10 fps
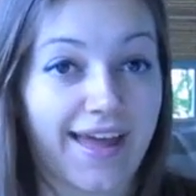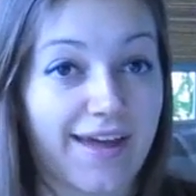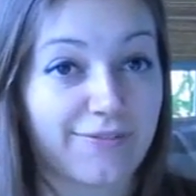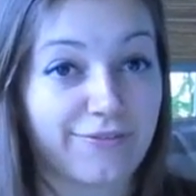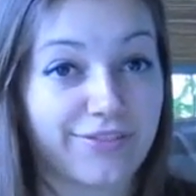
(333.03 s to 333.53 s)

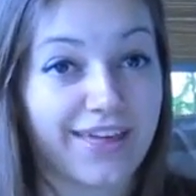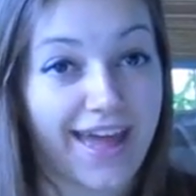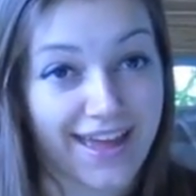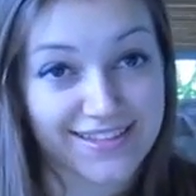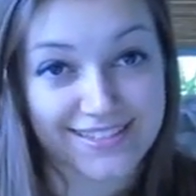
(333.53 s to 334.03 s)
F the
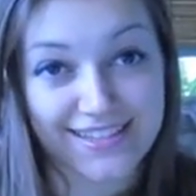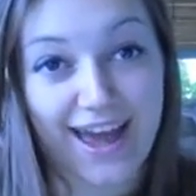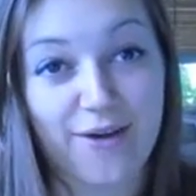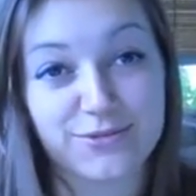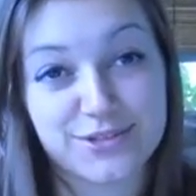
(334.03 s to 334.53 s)
S
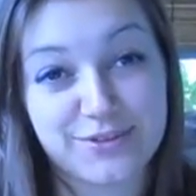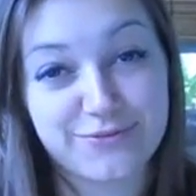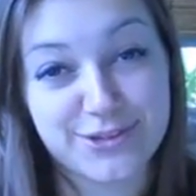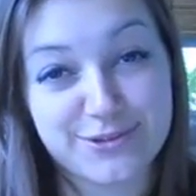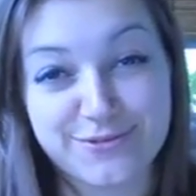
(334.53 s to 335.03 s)
out
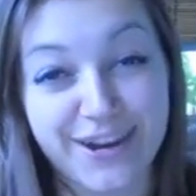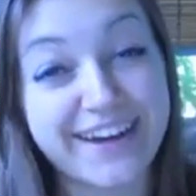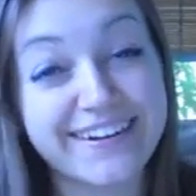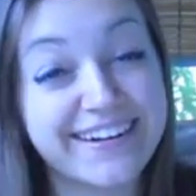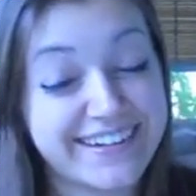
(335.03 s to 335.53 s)
of you.
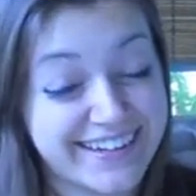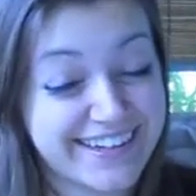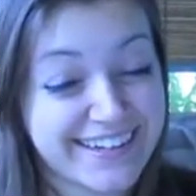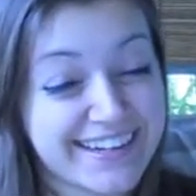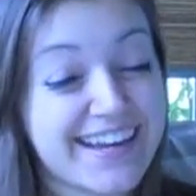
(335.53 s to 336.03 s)

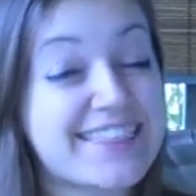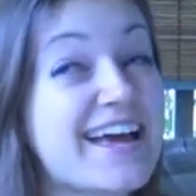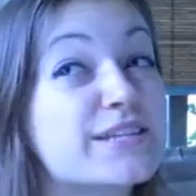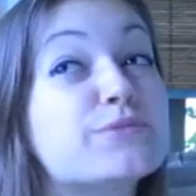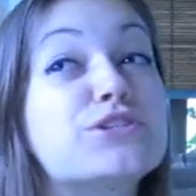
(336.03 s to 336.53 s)

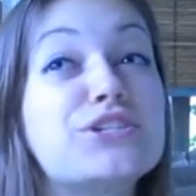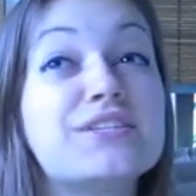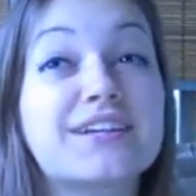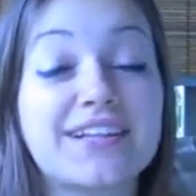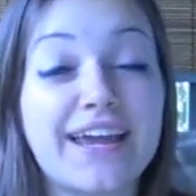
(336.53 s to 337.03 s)
That's what
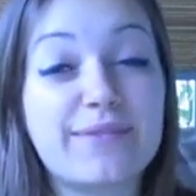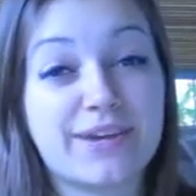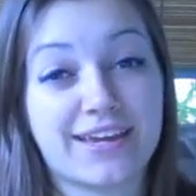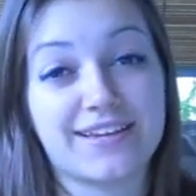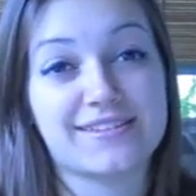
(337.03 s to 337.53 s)
she's
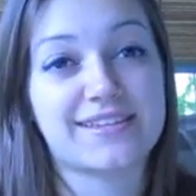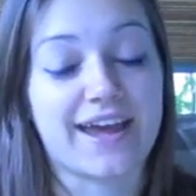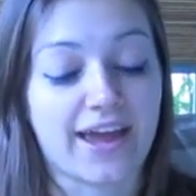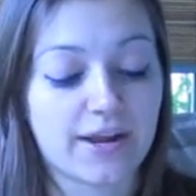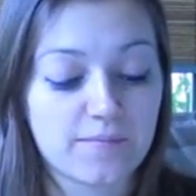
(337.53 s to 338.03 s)
claiming he
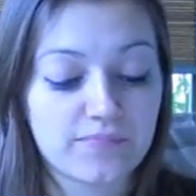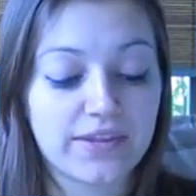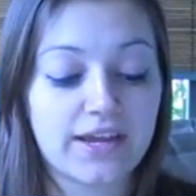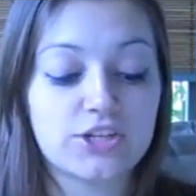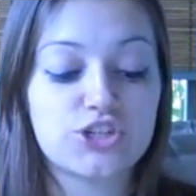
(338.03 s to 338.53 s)
said.
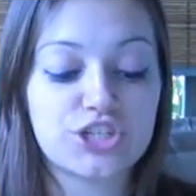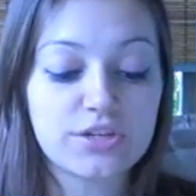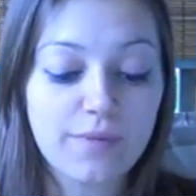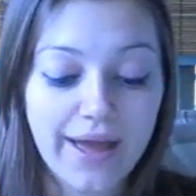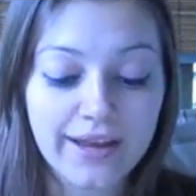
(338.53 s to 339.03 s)

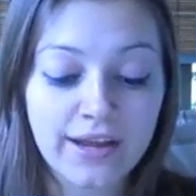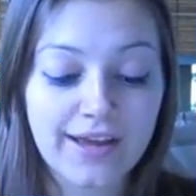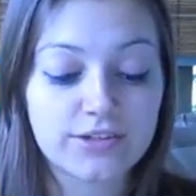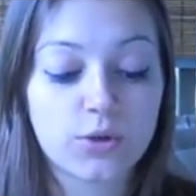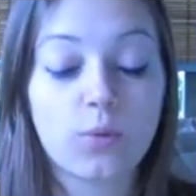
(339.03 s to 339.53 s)
She went
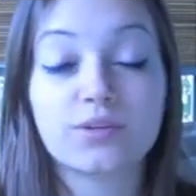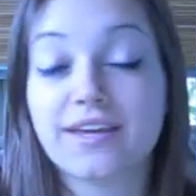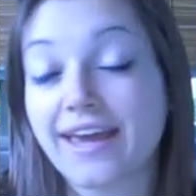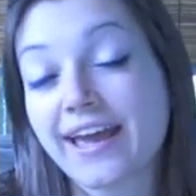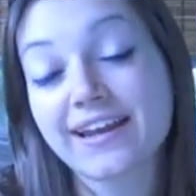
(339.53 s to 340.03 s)
and told
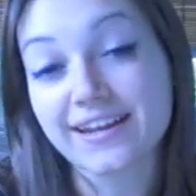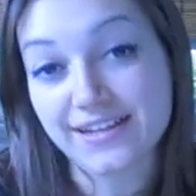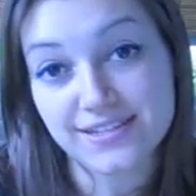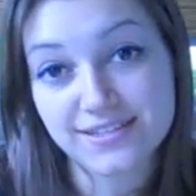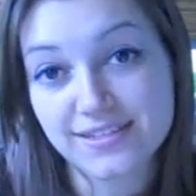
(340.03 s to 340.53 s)

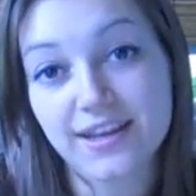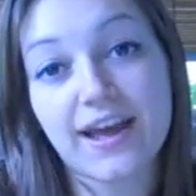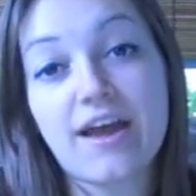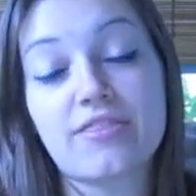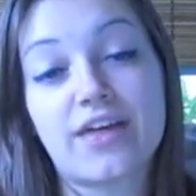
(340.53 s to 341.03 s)
Candice
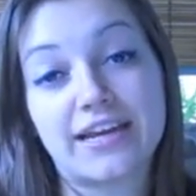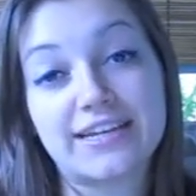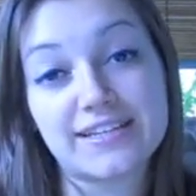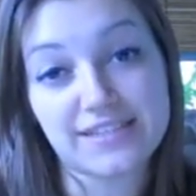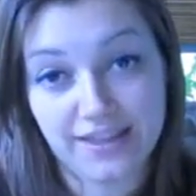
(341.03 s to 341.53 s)
that
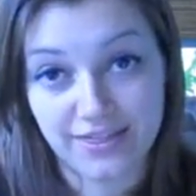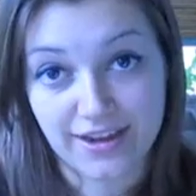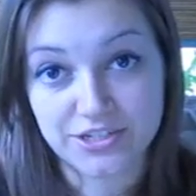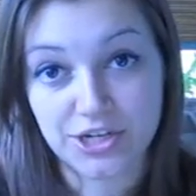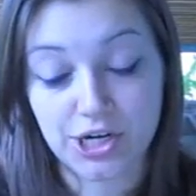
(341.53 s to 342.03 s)
he said
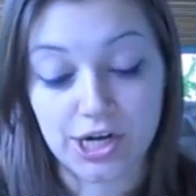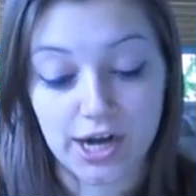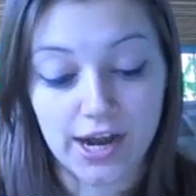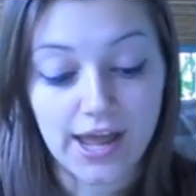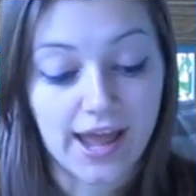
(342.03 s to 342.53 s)
that to
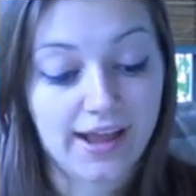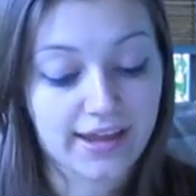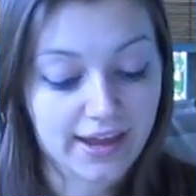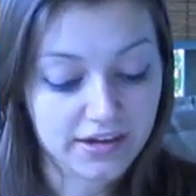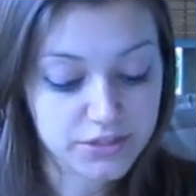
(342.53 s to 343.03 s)
her, and
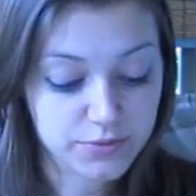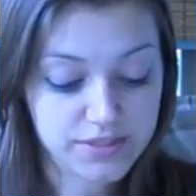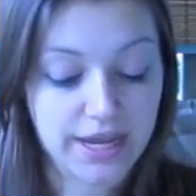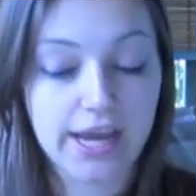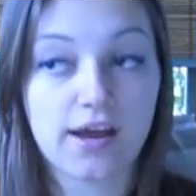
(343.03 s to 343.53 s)
Candice
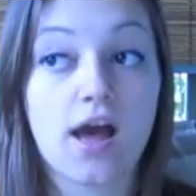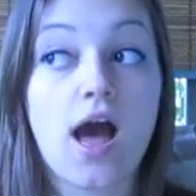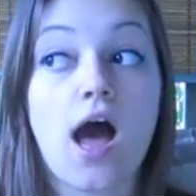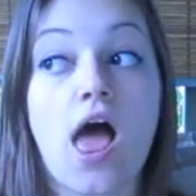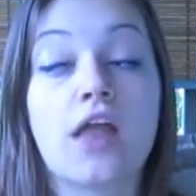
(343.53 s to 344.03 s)
was like,
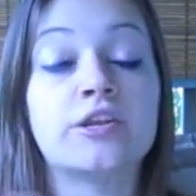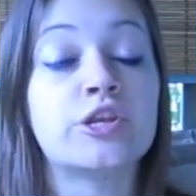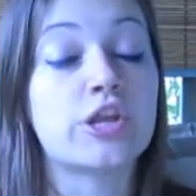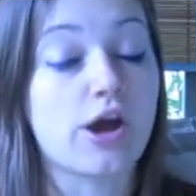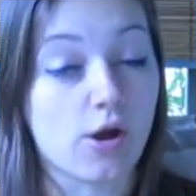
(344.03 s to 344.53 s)

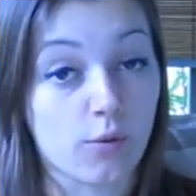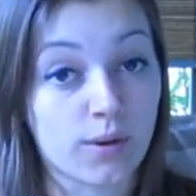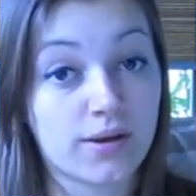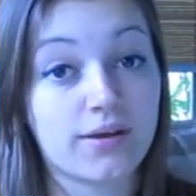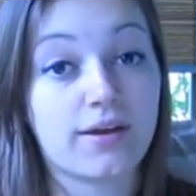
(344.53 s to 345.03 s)

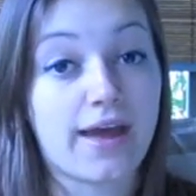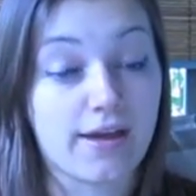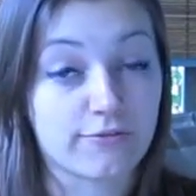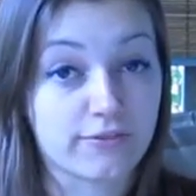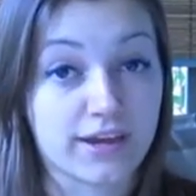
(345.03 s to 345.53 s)
no
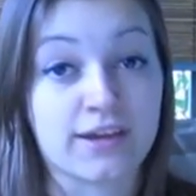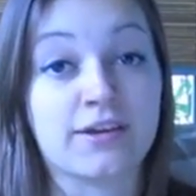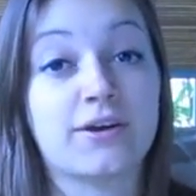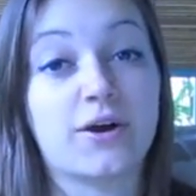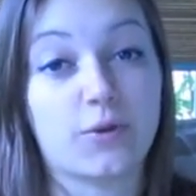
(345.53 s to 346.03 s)
effing
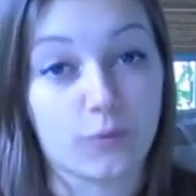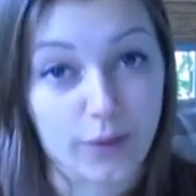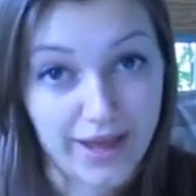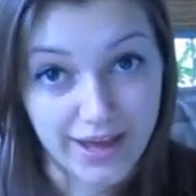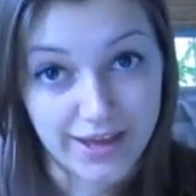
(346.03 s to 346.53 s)

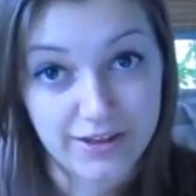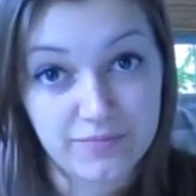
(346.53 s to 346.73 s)
way.